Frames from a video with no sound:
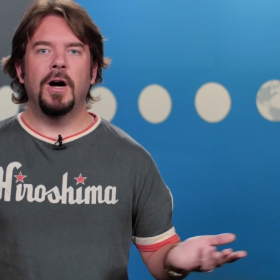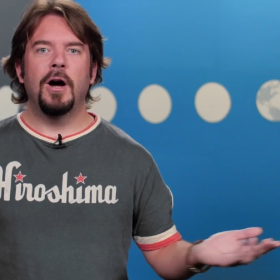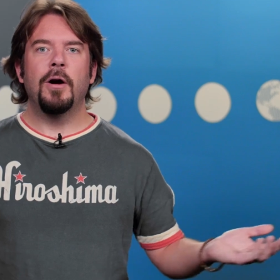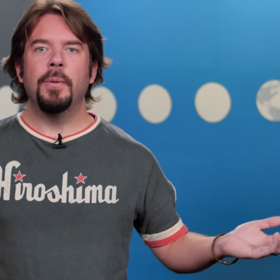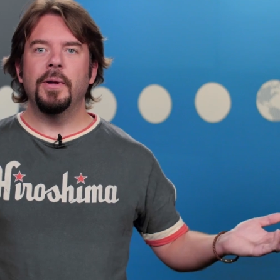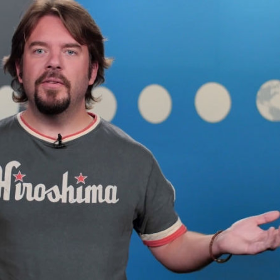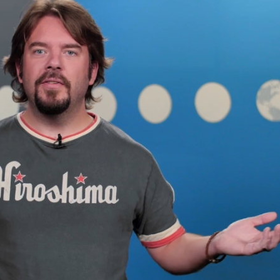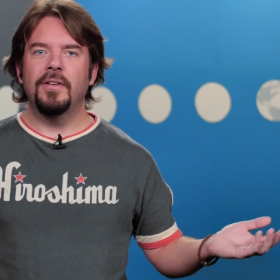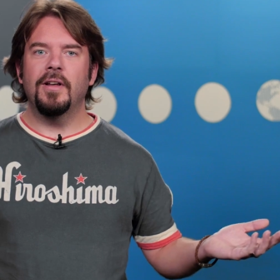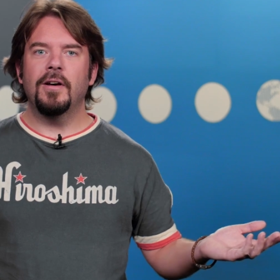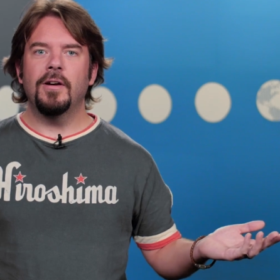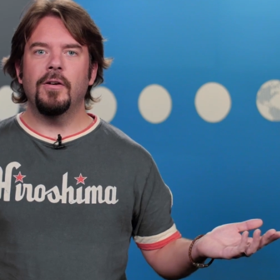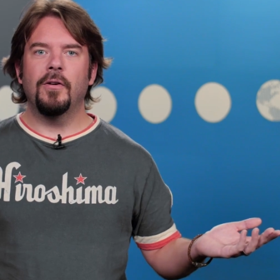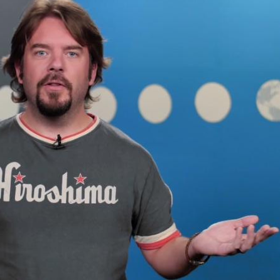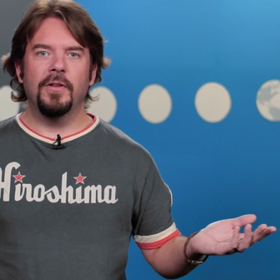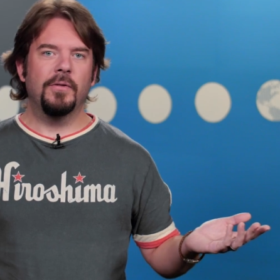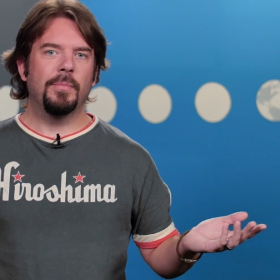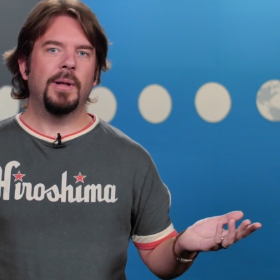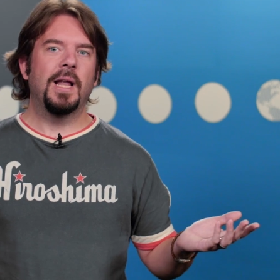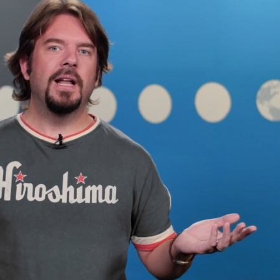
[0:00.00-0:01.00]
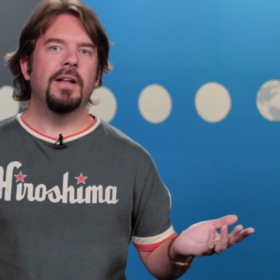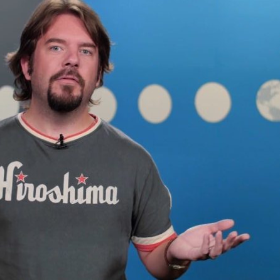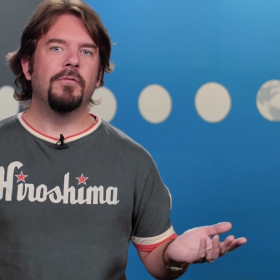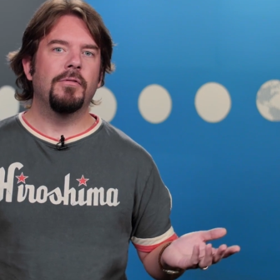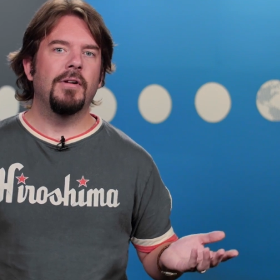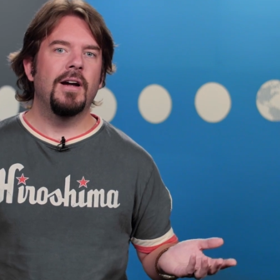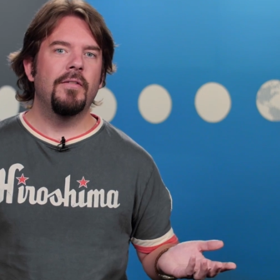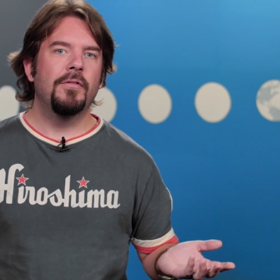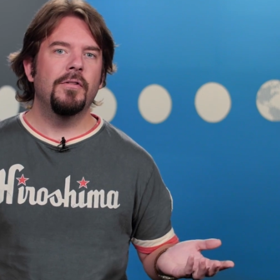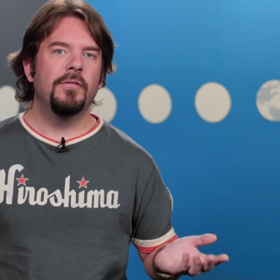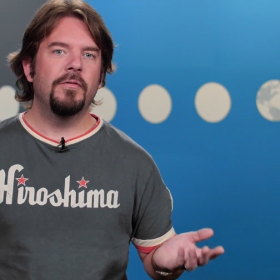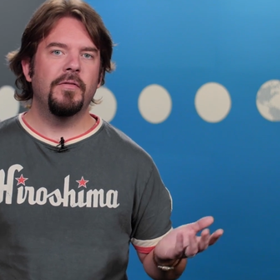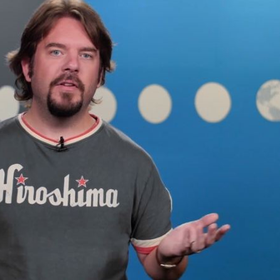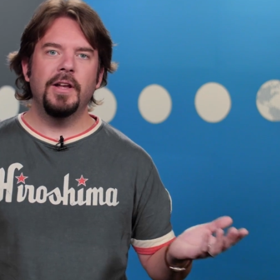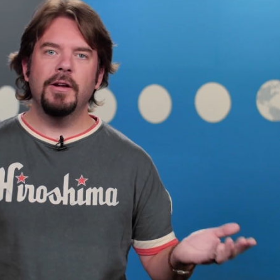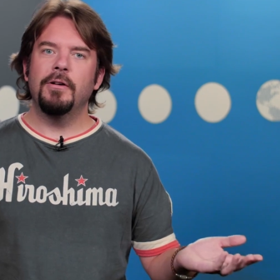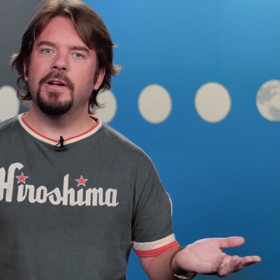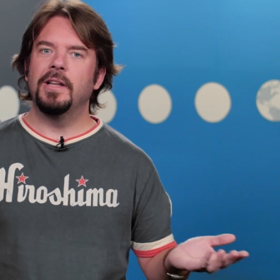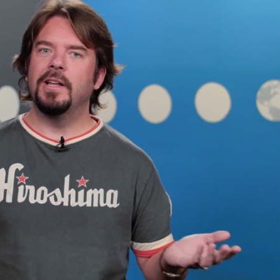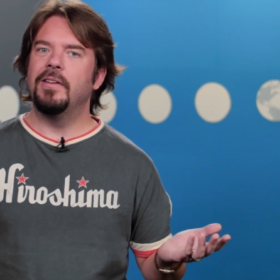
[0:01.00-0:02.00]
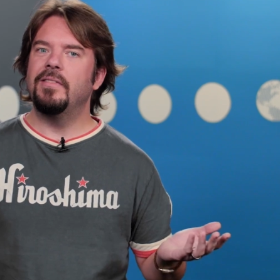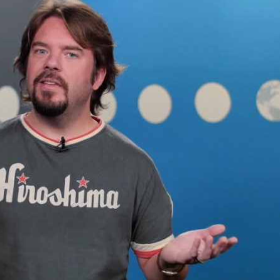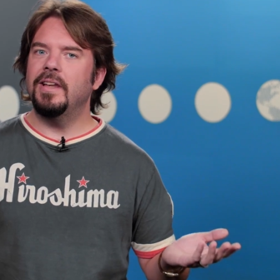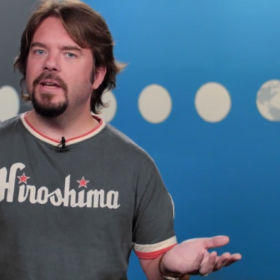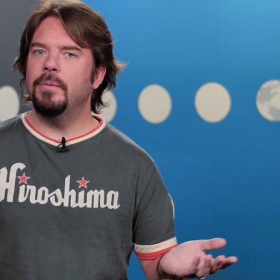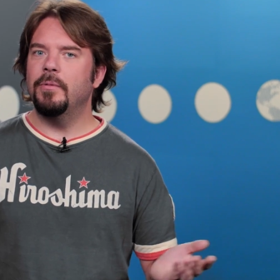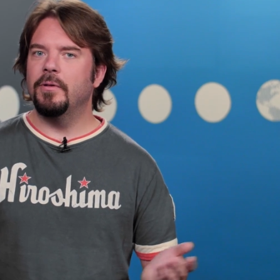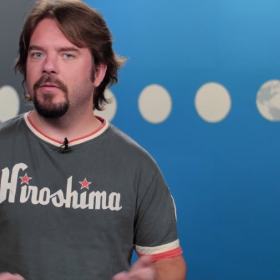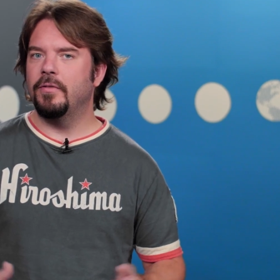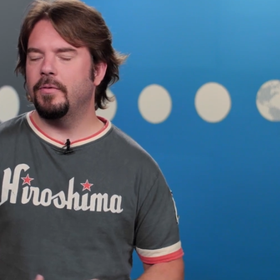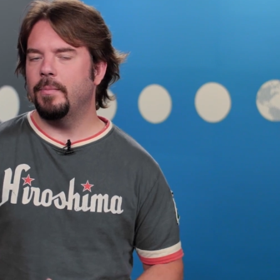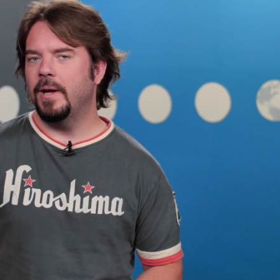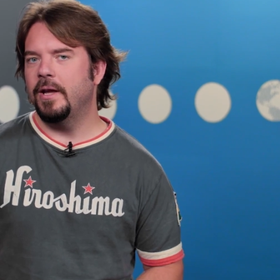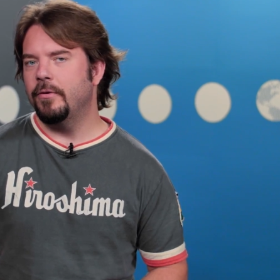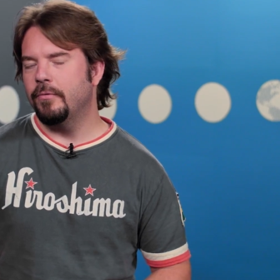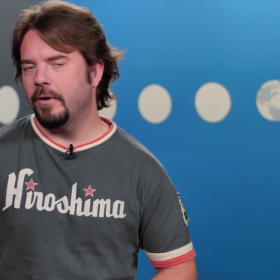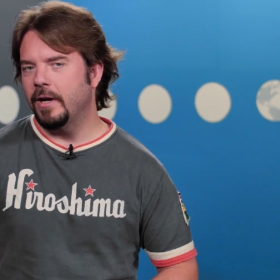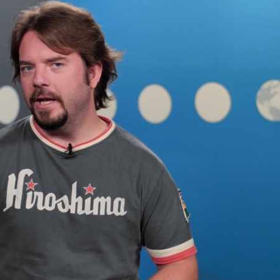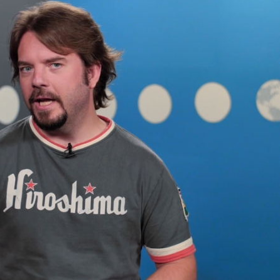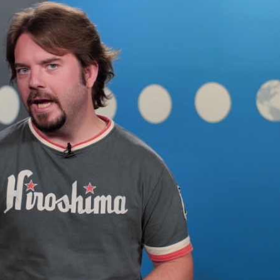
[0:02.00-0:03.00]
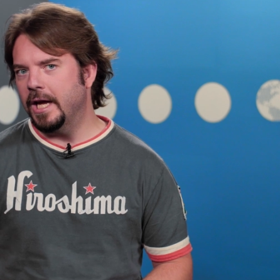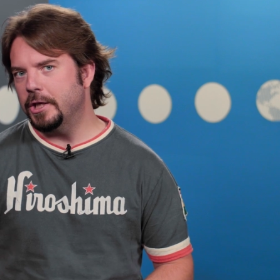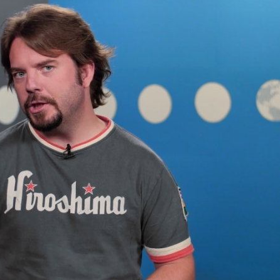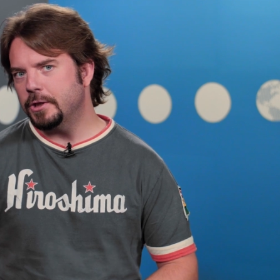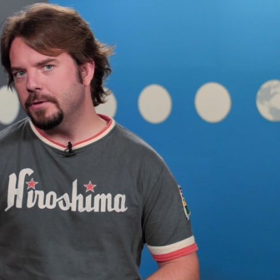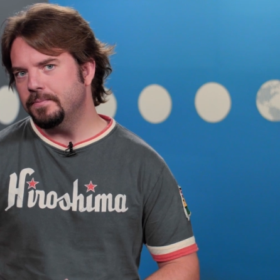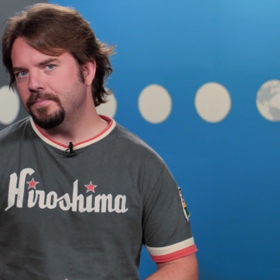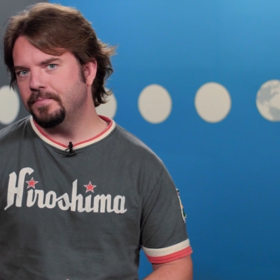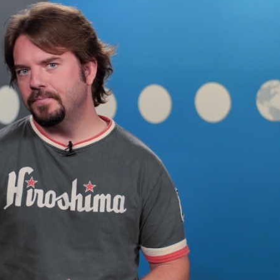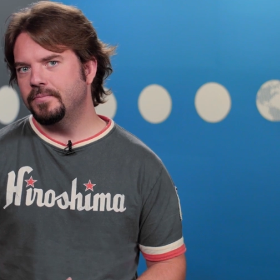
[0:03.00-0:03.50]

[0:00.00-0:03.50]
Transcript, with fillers: Are we stuck on this planet forever, fearing the demon of space radiation?